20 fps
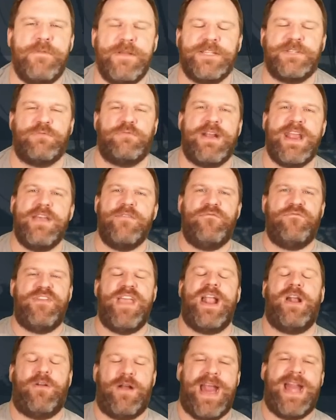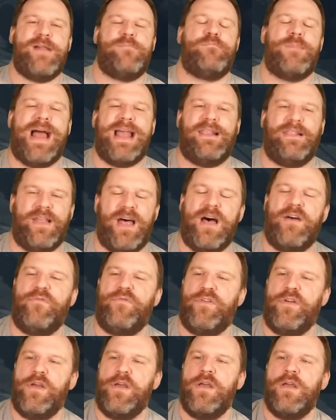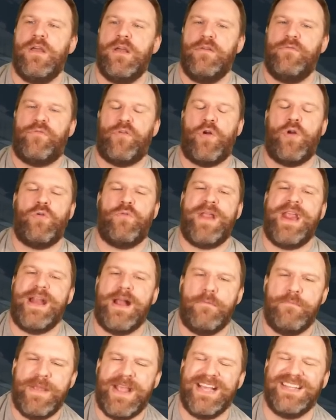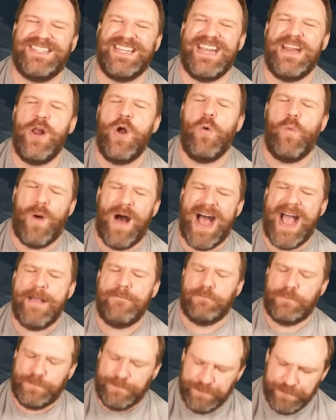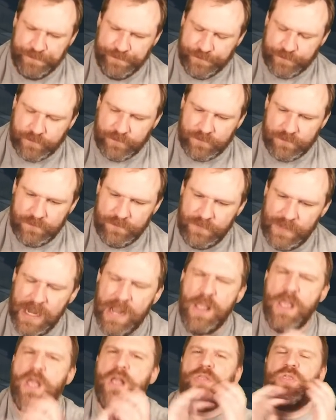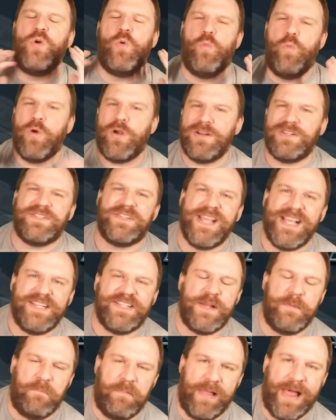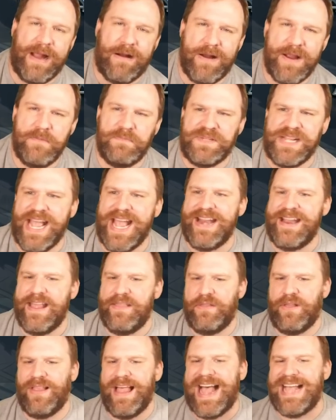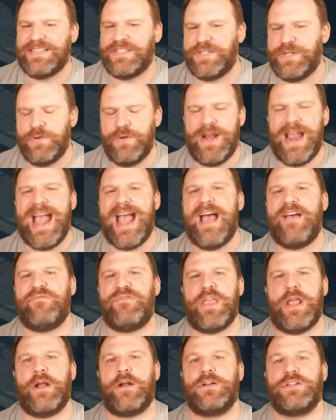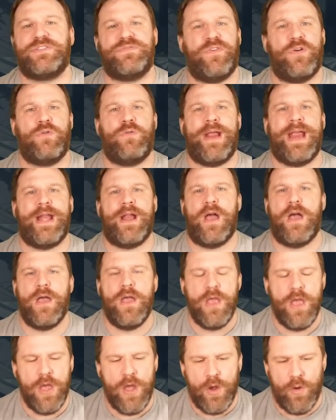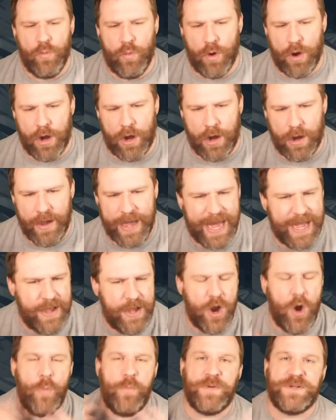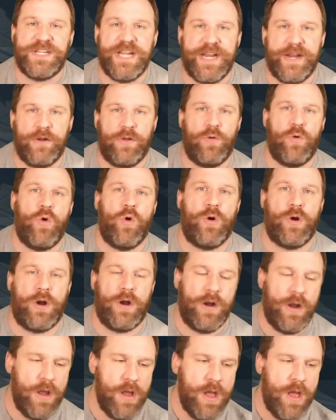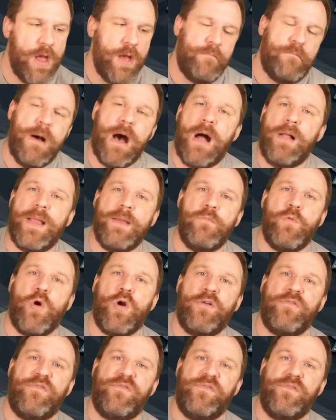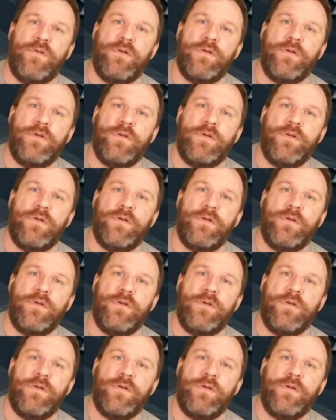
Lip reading: has reinvigorated my love for Arena because you know why? The worst things that Plarium did in the last 2.5 years for Arena were, in no particular order, Polymorph